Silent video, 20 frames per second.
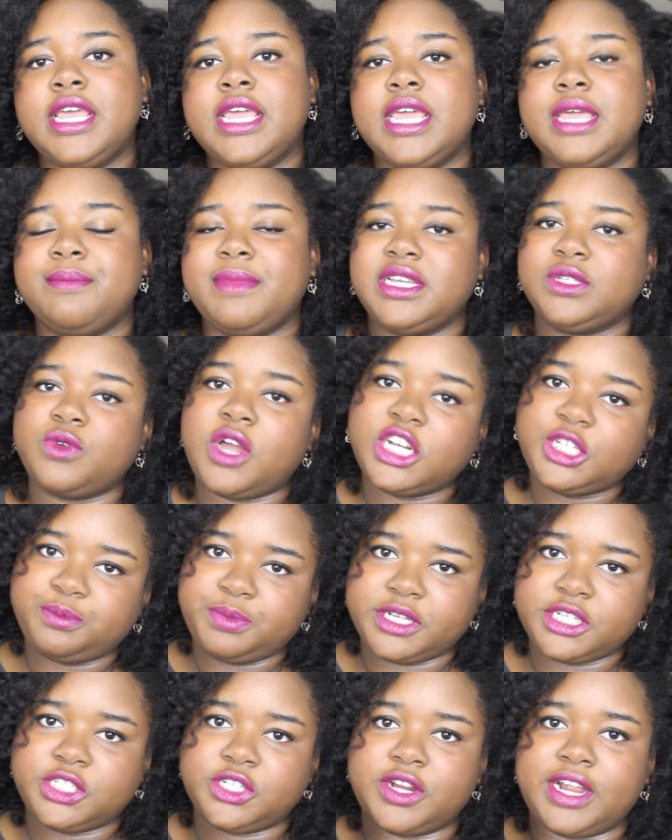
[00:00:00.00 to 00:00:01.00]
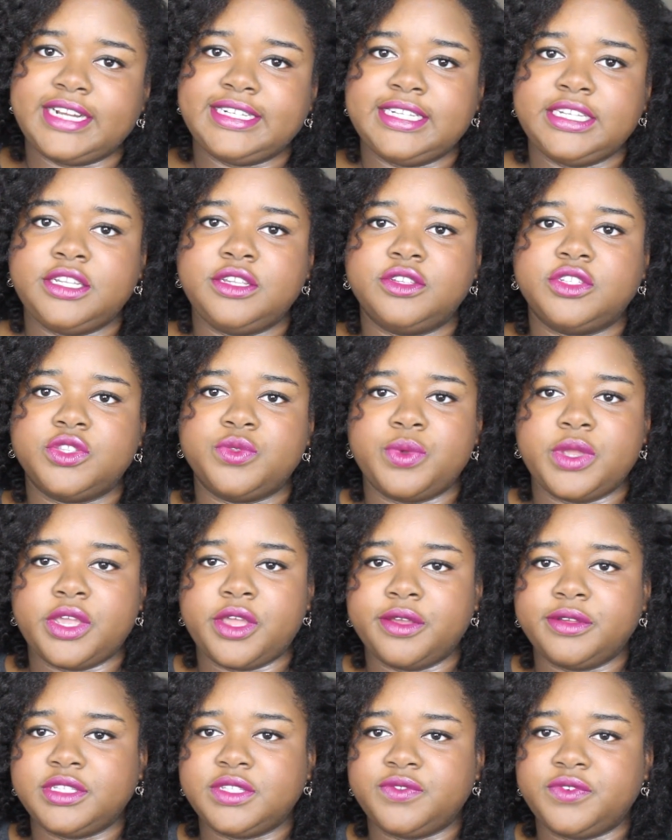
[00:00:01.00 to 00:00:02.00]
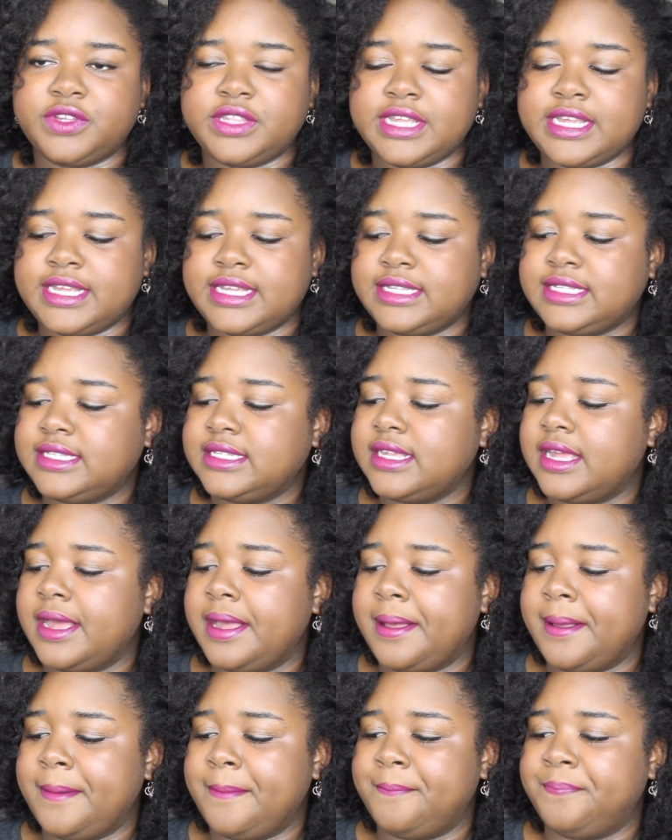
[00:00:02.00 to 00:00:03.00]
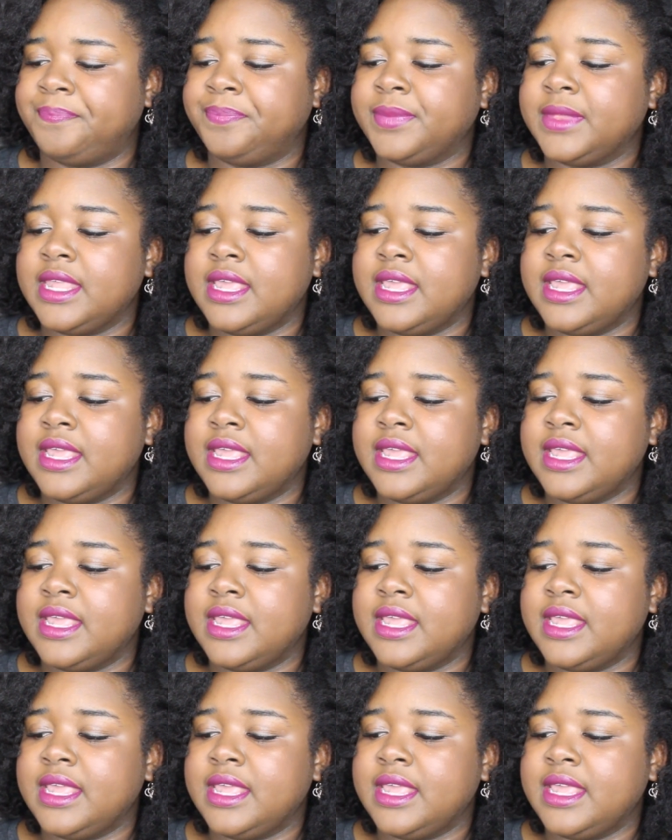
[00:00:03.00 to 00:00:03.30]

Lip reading: In my swatch picture, I did use 3 coats for this. My